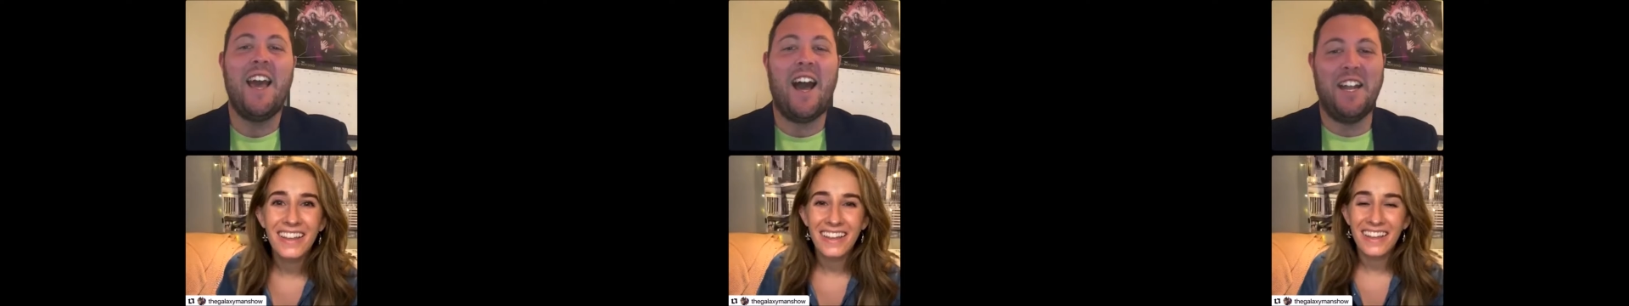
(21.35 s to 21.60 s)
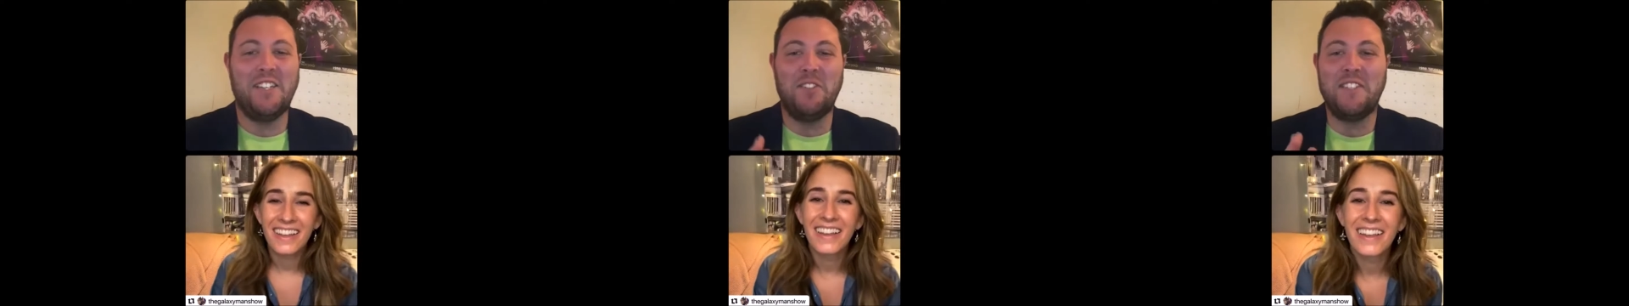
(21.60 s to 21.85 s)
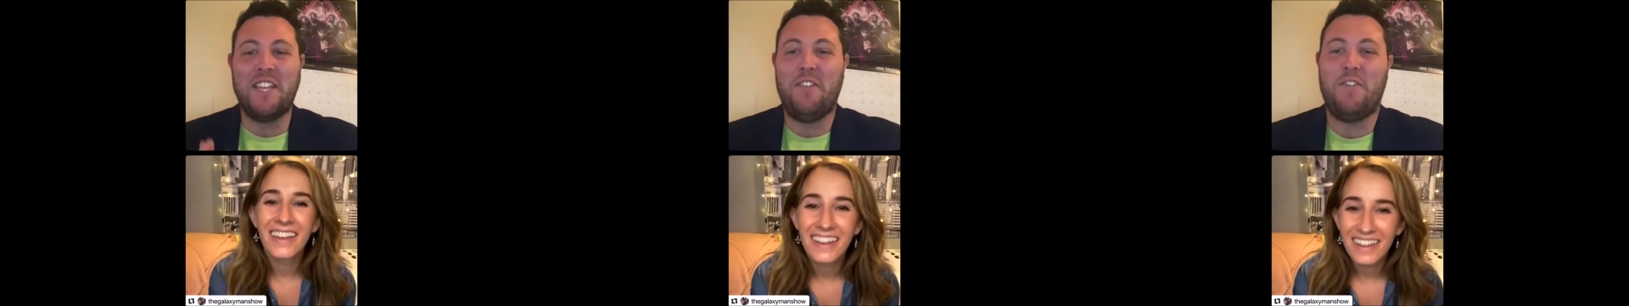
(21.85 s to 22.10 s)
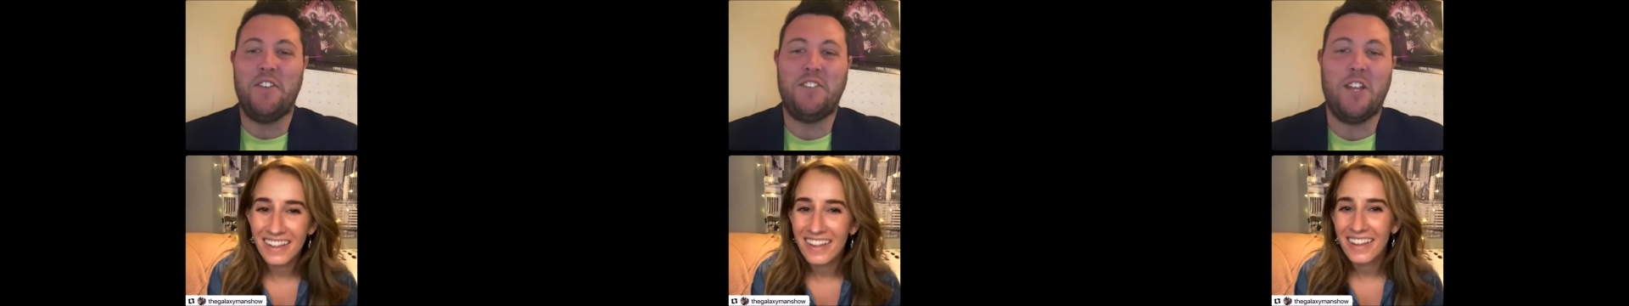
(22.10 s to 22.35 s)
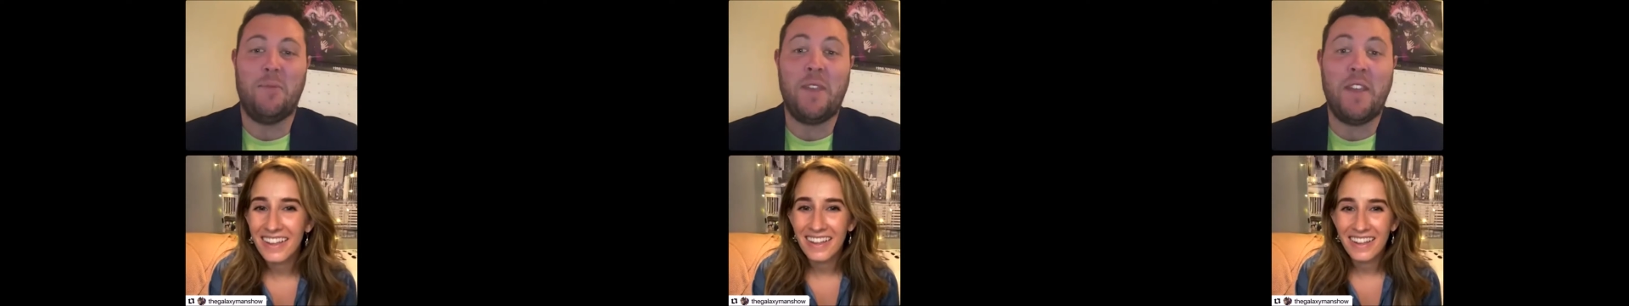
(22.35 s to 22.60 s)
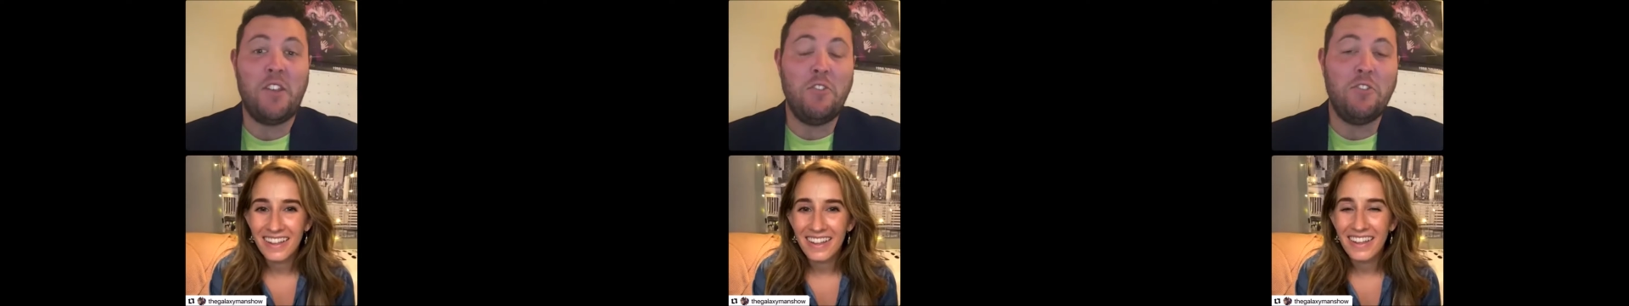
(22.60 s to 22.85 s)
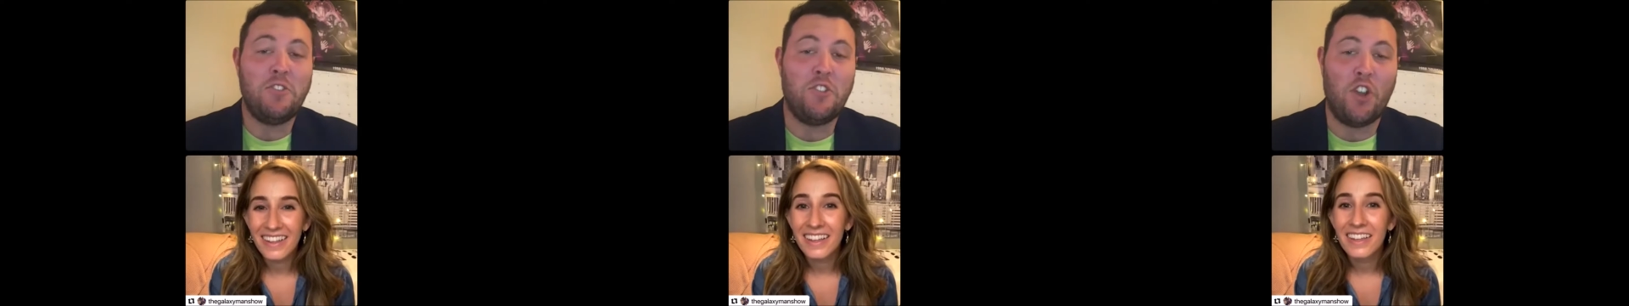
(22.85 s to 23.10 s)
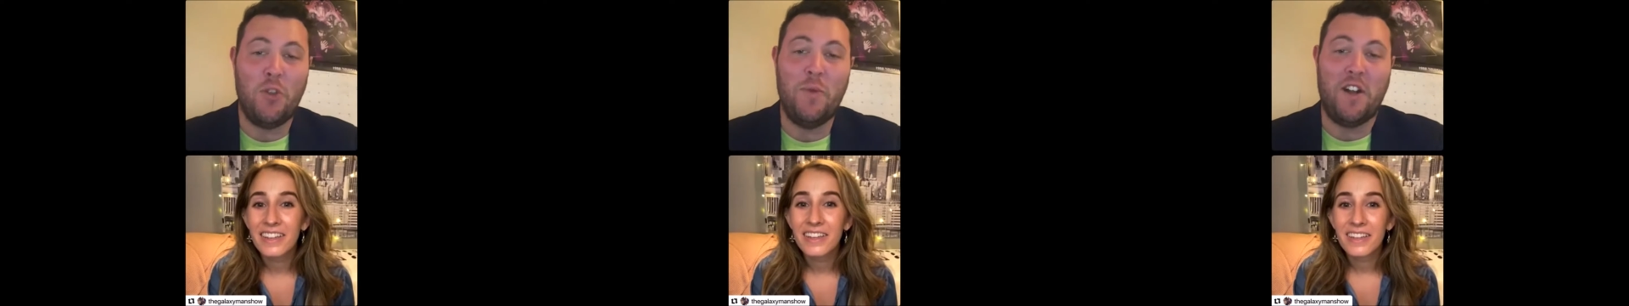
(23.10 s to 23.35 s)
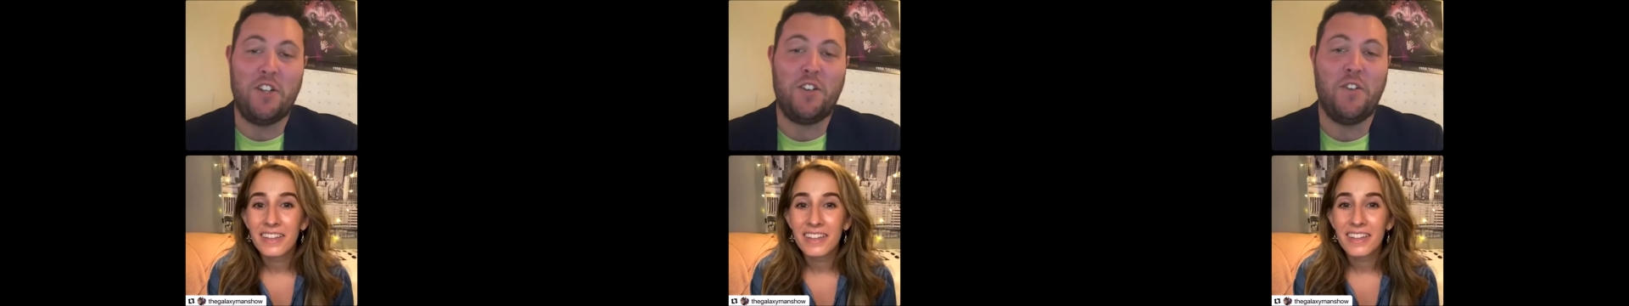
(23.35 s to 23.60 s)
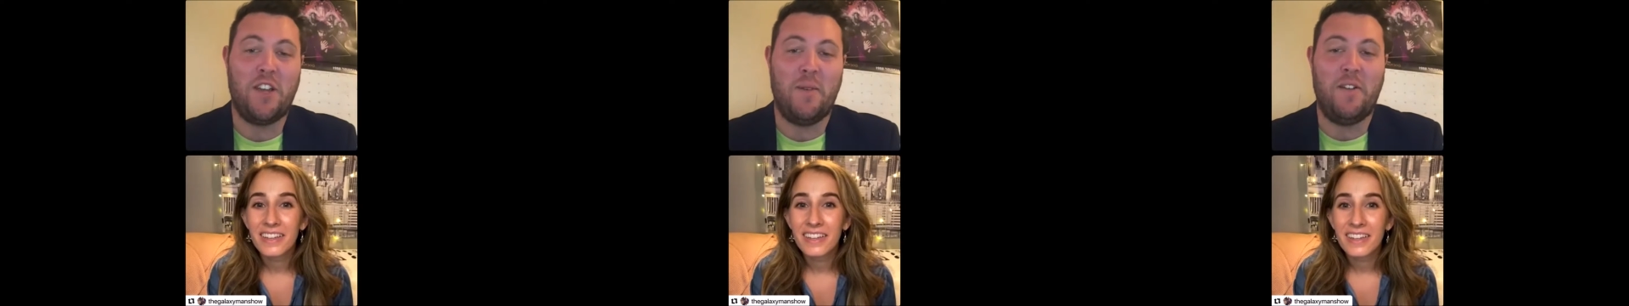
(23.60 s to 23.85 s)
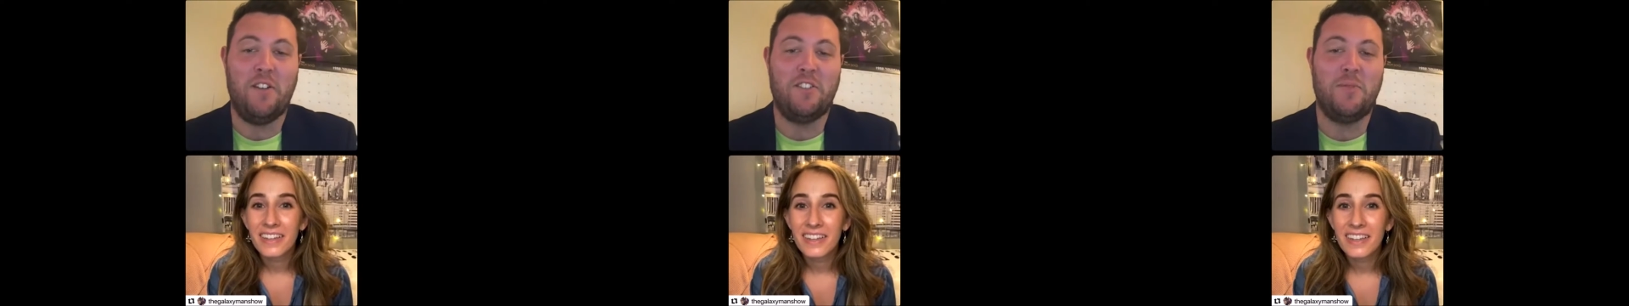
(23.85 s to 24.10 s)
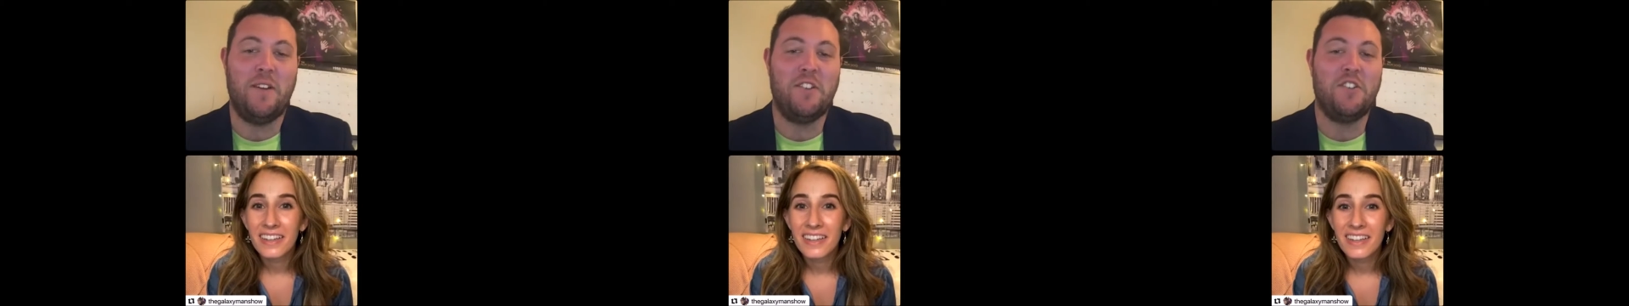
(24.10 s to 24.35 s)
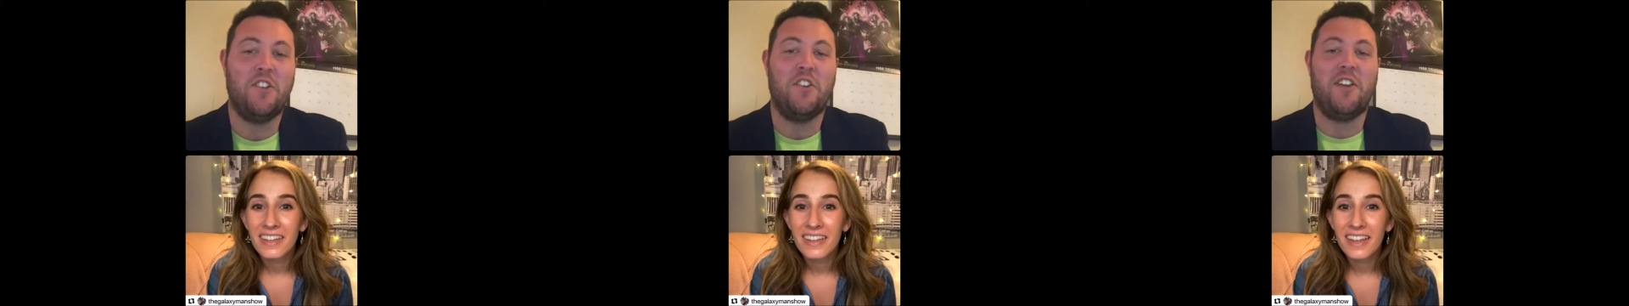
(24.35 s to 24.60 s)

Speaker 1: I just want to say first up, thank you so much for coming on to my show.